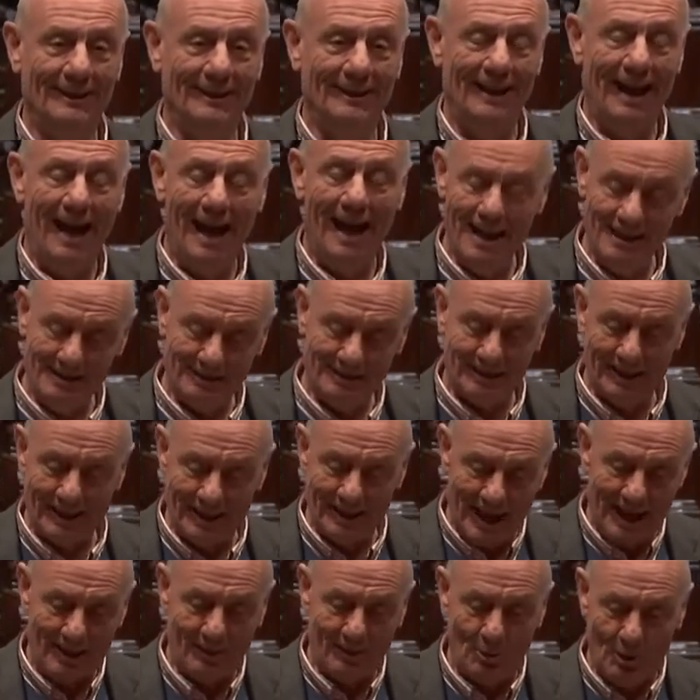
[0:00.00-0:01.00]
Asking
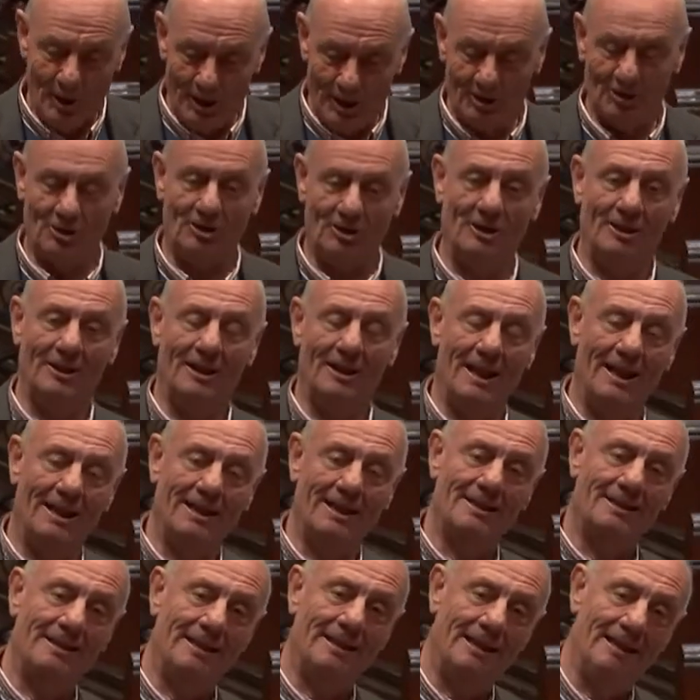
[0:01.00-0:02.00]
that question
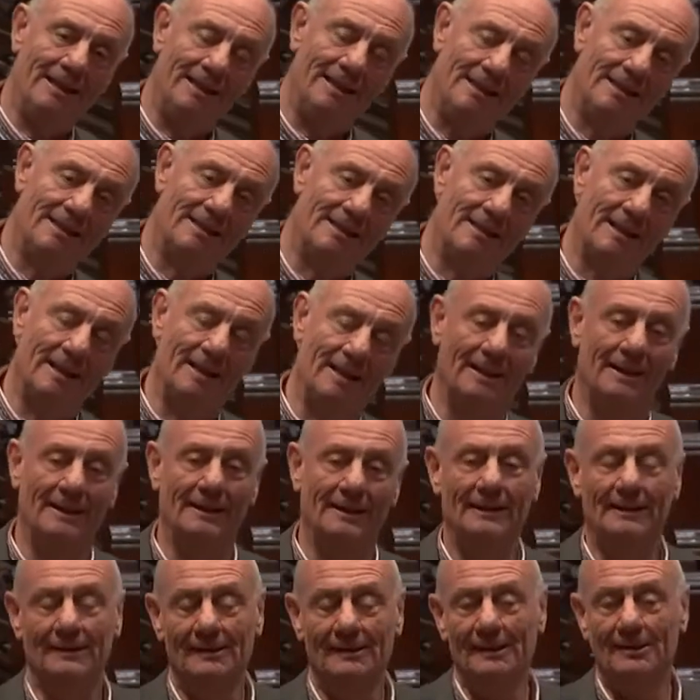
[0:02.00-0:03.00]
as he's
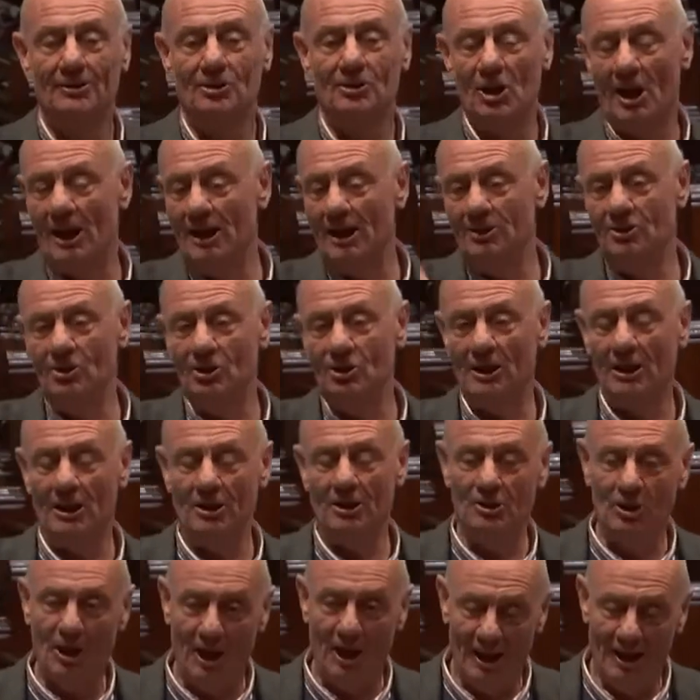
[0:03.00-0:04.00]
changing a
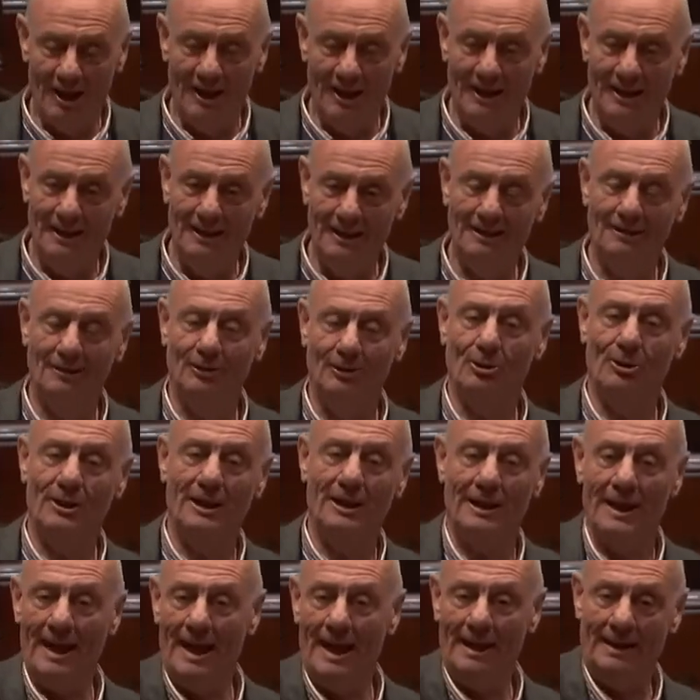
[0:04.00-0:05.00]
tyre,
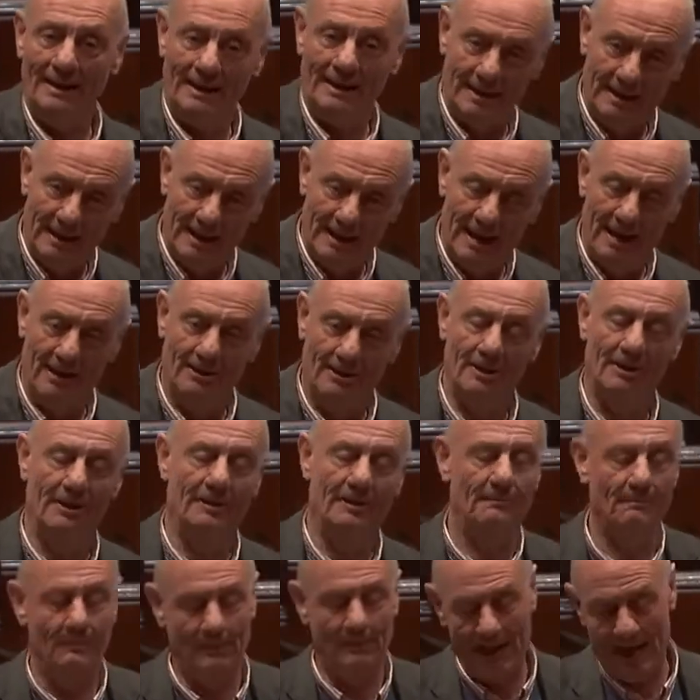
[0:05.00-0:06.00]
looking out at an
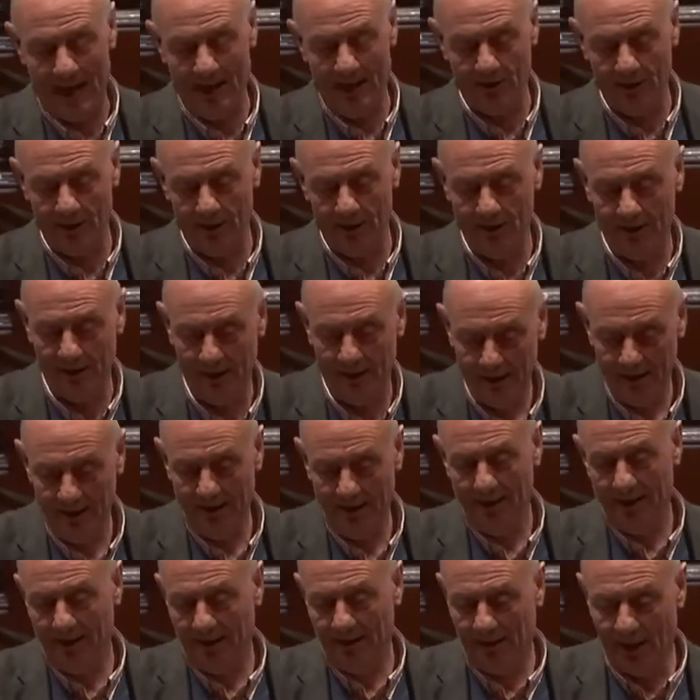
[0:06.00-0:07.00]
arid
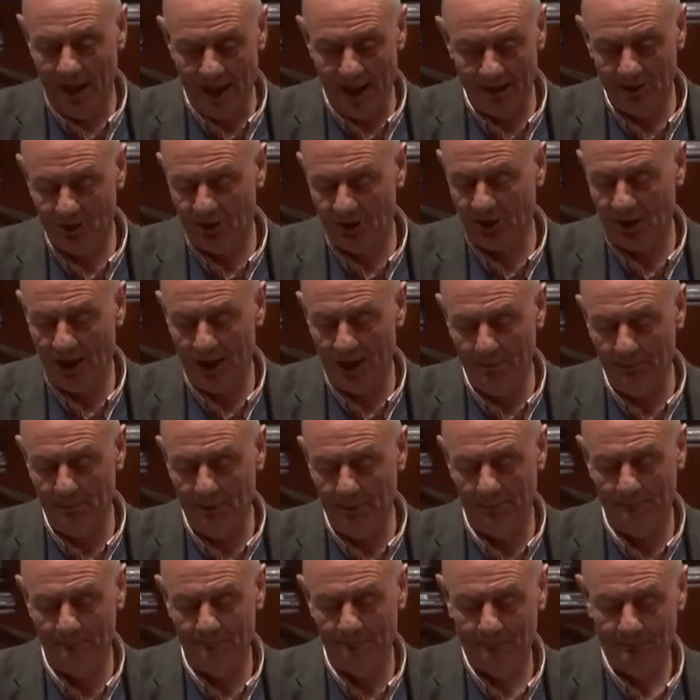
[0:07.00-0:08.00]
landscape
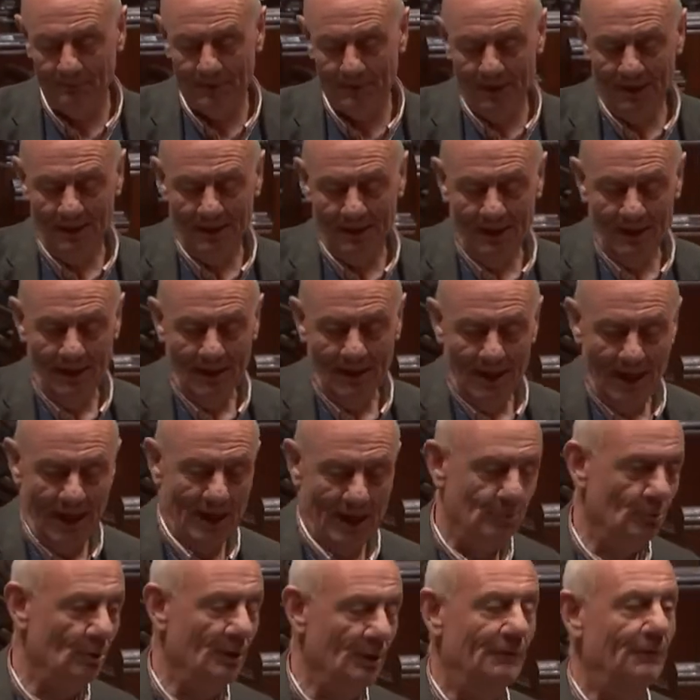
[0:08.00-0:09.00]

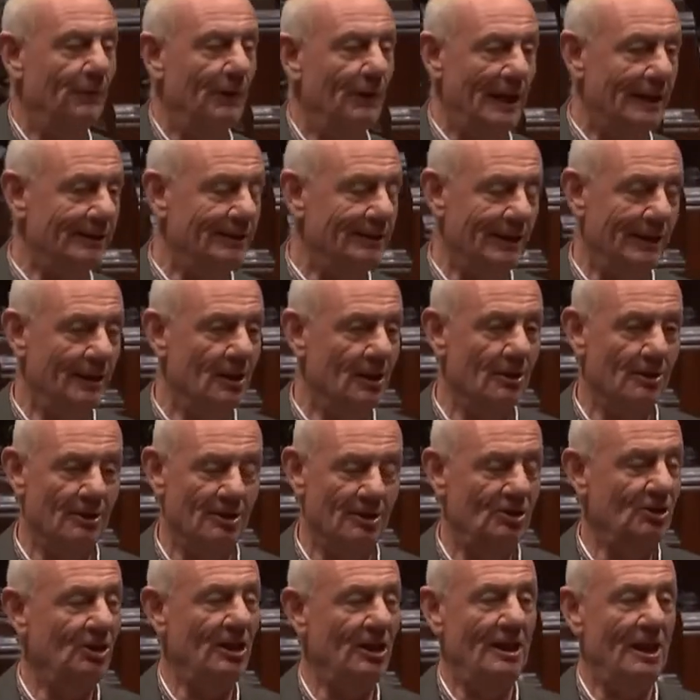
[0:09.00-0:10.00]
and reflecting on the
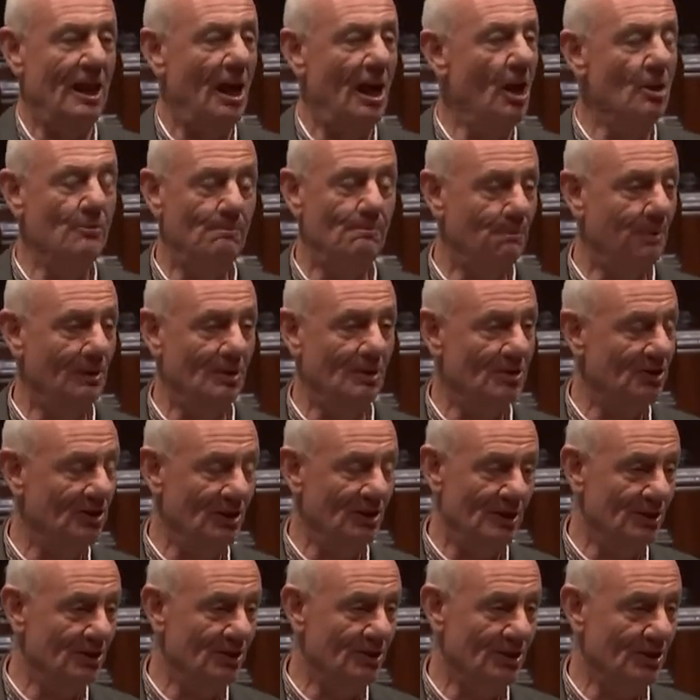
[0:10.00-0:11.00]
sheer
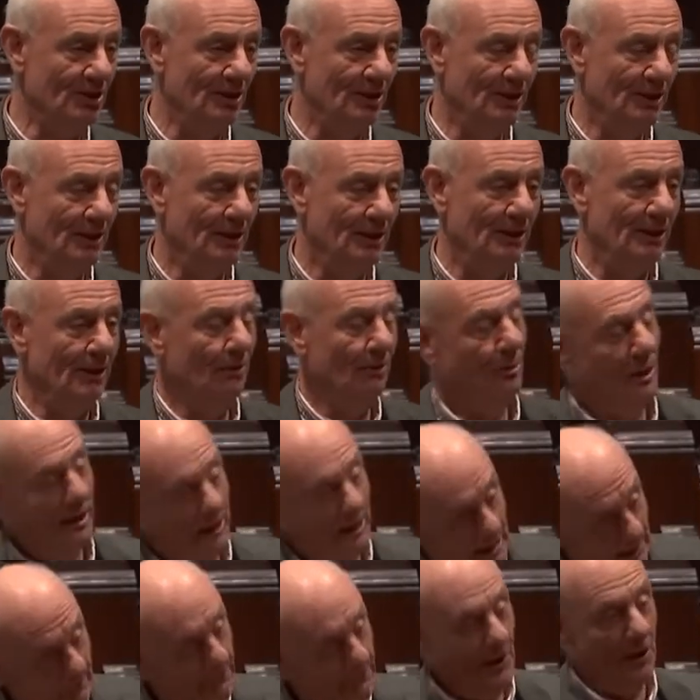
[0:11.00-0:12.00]
hopelessness when
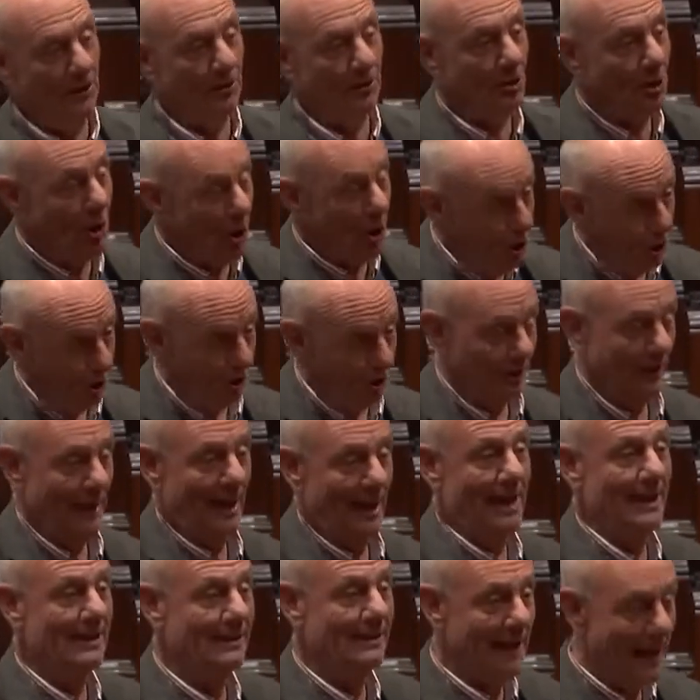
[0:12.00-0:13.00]
he'd felt a call,
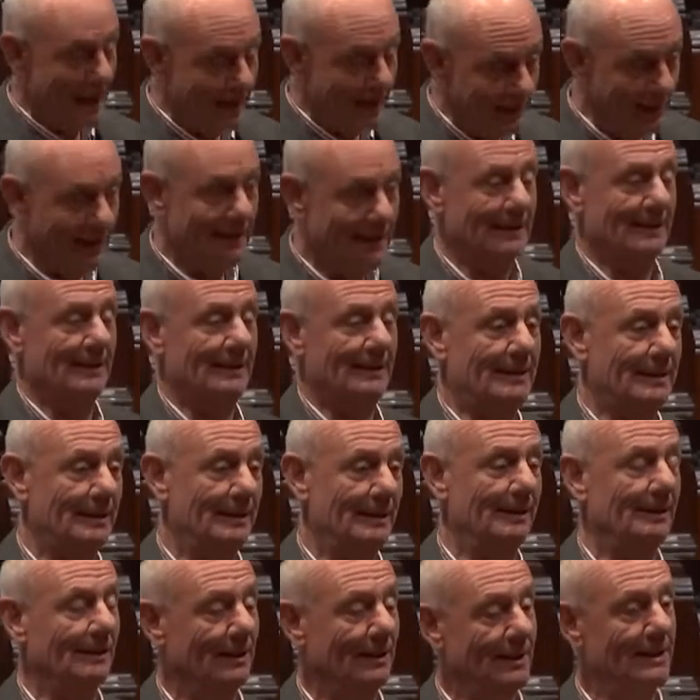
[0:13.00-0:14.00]
as had Liz.
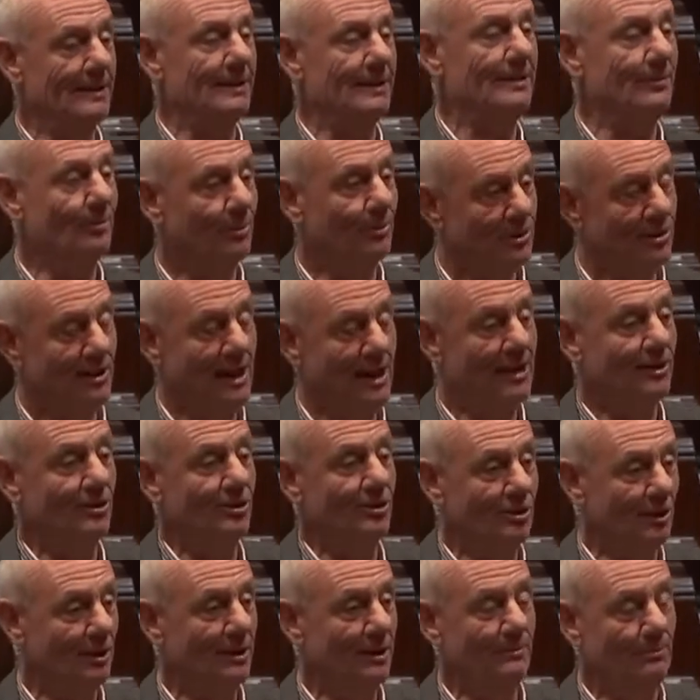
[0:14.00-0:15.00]
And Liz was
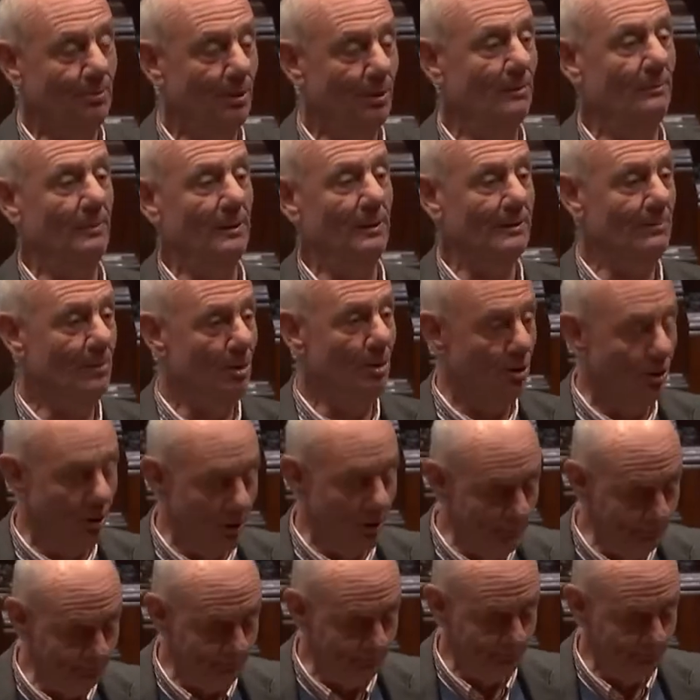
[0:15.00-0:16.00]
actually probably
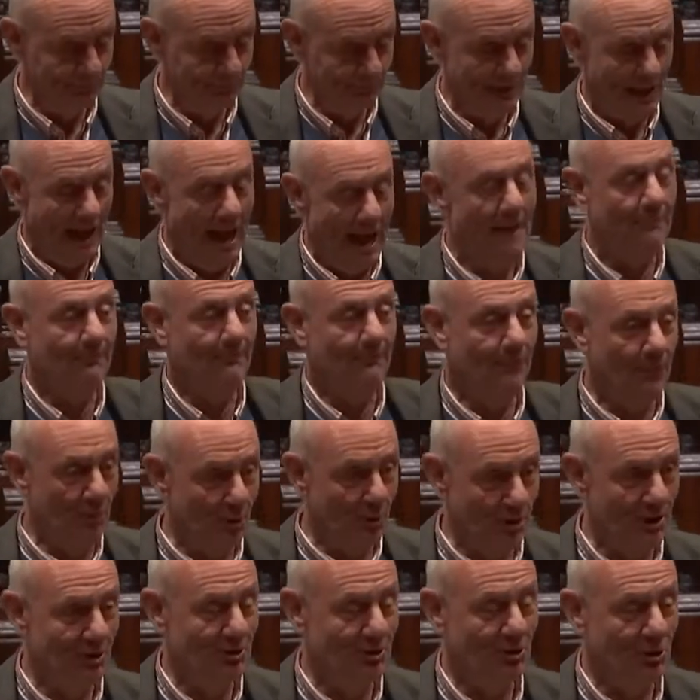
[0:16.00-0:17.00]
more up for
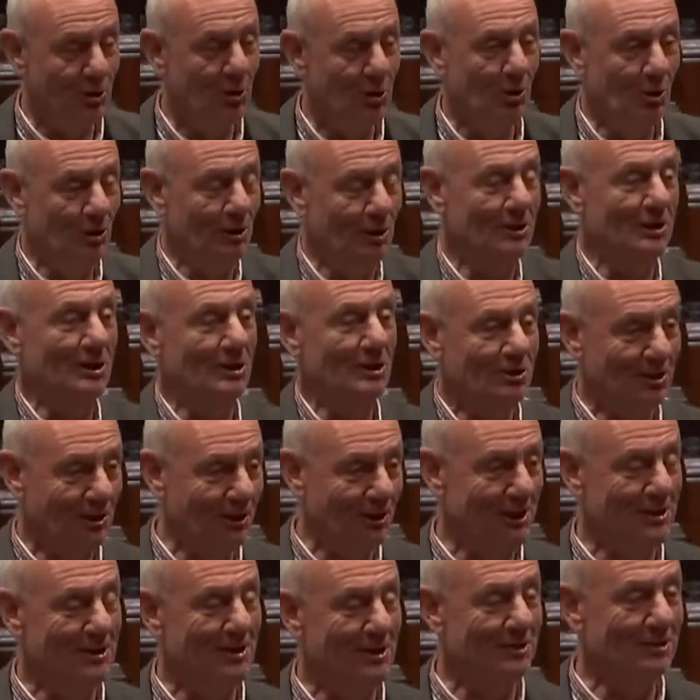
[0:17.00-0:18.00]
this call
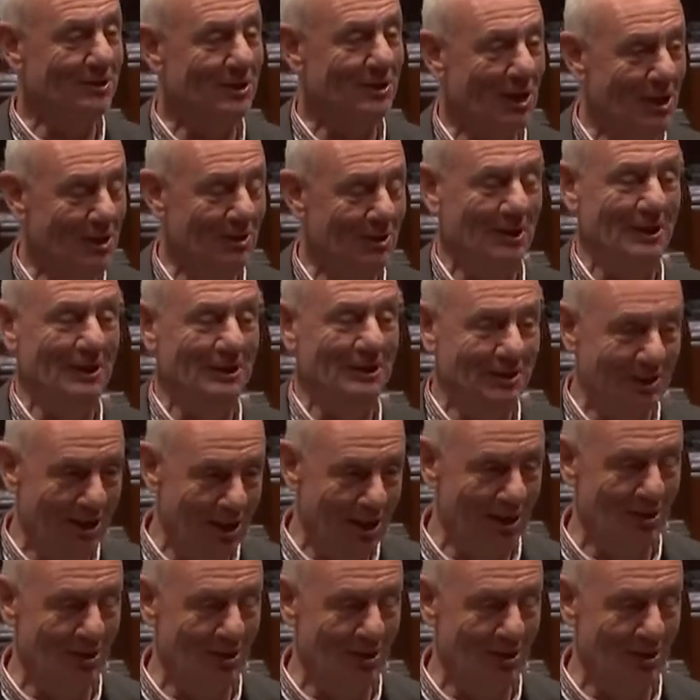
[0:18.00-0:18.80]
initially than Tony to go